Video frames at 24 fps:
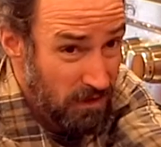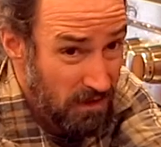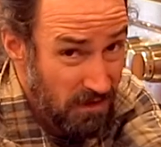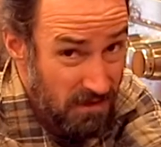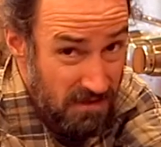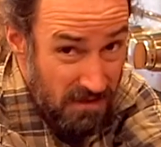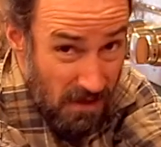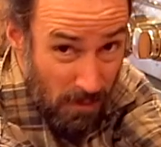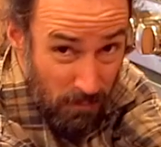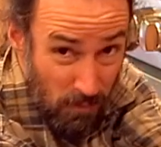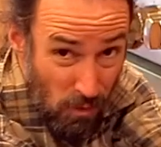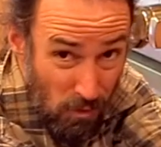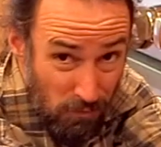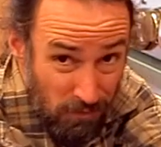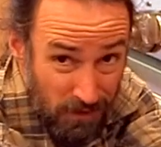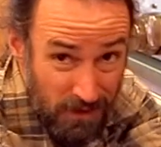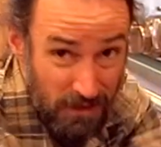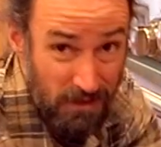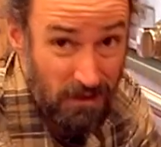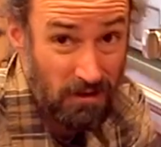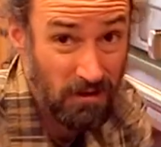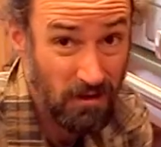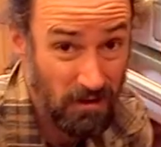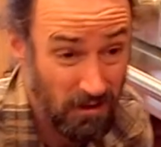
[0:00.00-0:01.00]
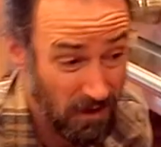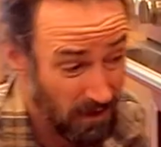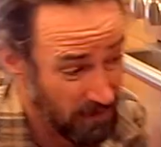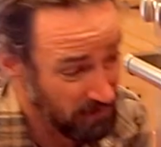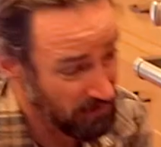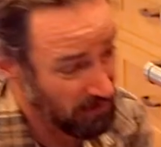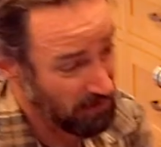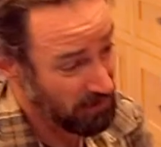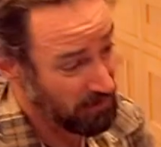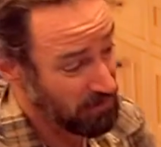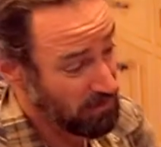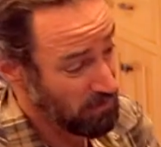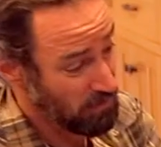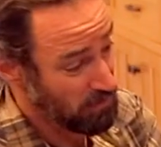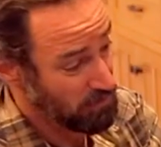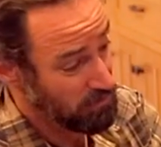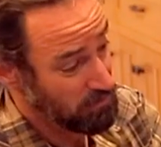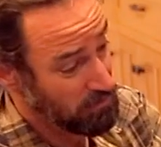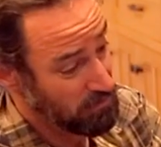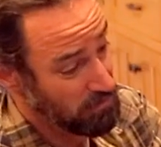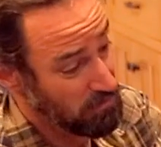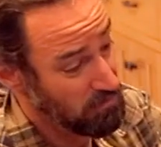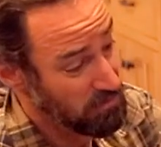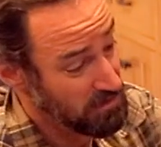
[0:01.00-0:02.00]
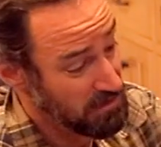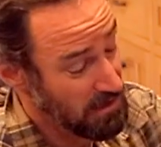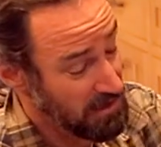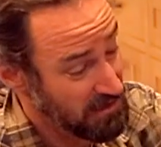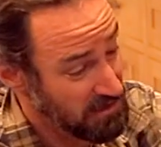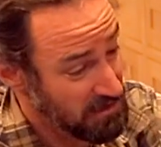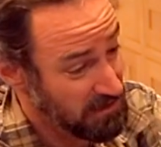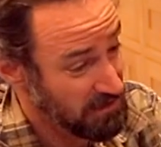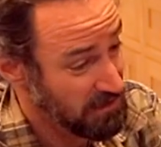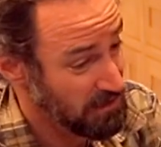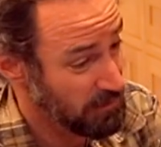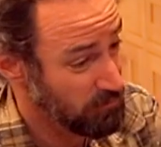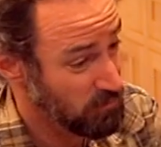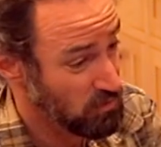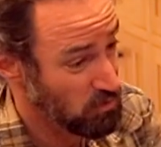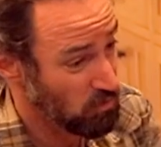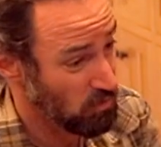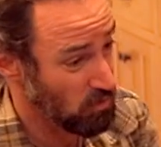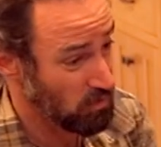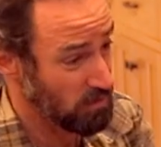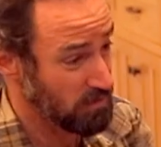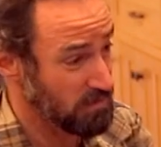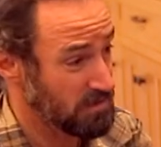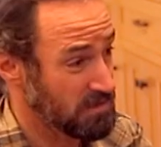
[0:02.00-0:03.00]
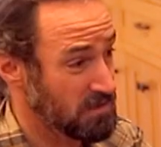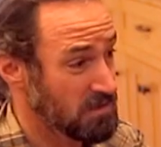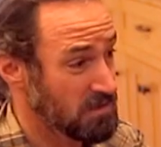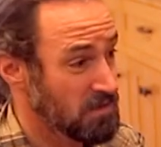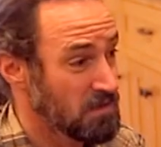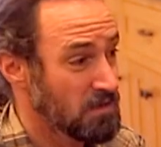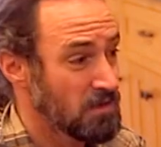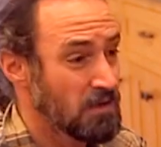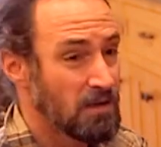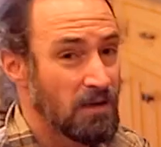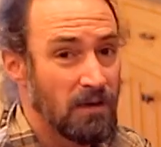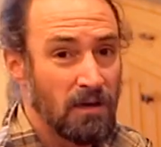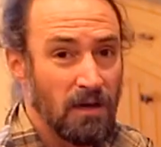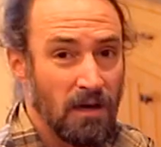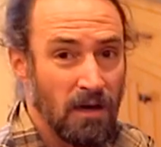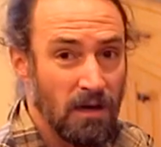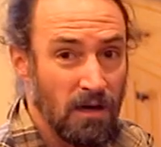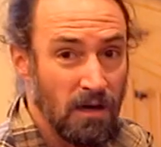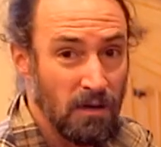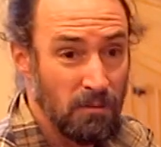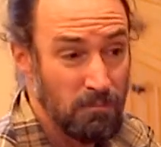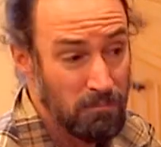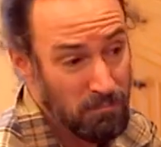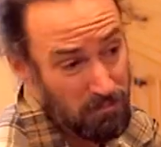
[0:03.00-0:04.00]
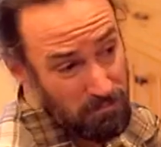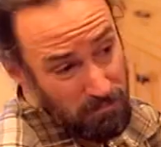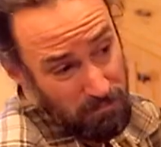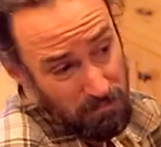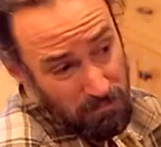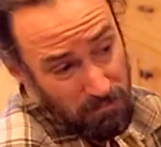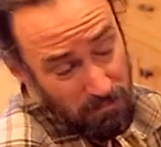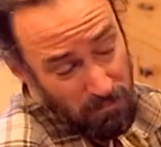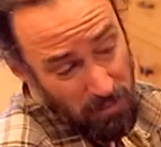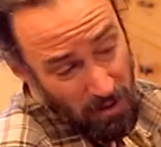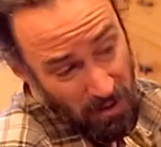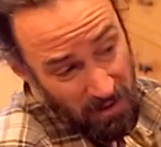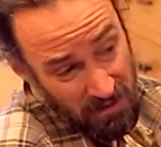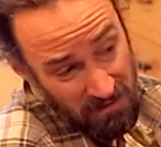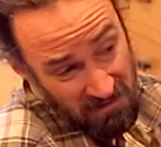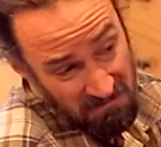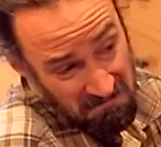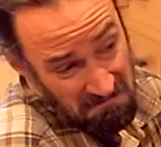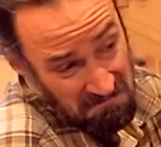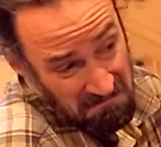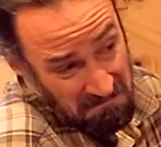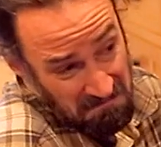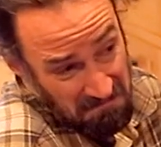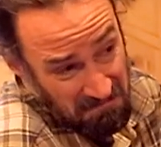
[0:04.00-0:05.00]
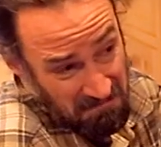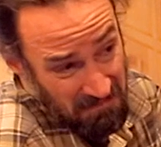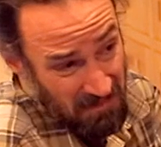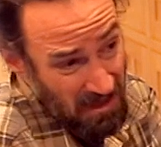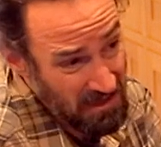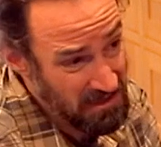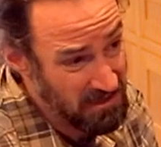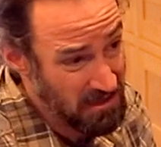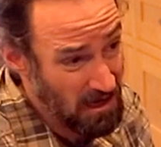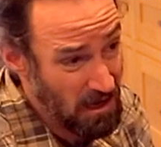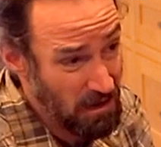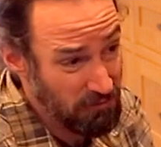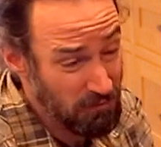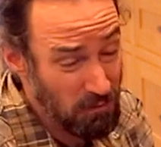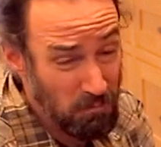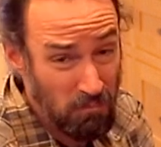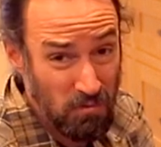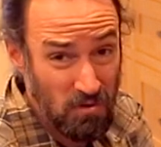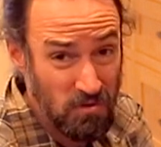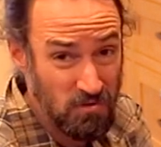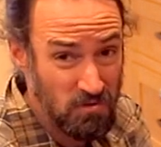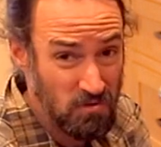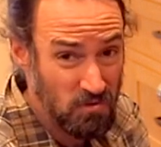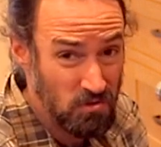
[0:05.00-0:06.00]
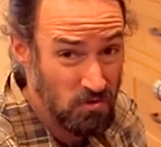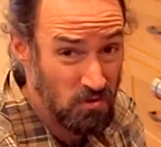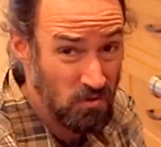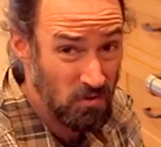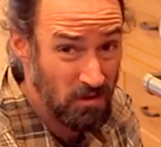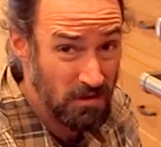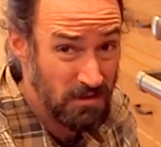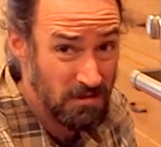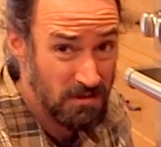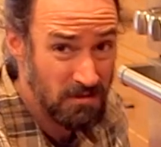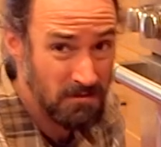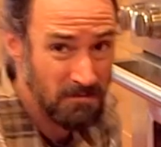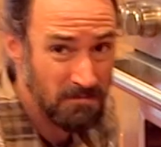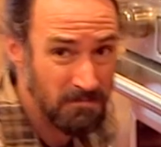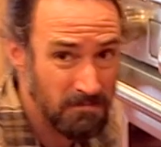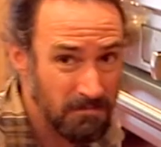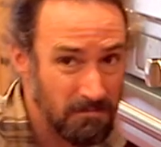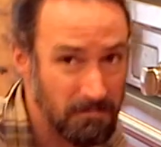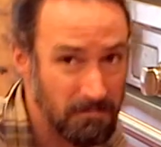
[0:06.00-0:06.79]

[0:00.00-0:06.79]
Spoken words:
these up over here and done 2 sets of deep drawers. But that's kind of a personal choice.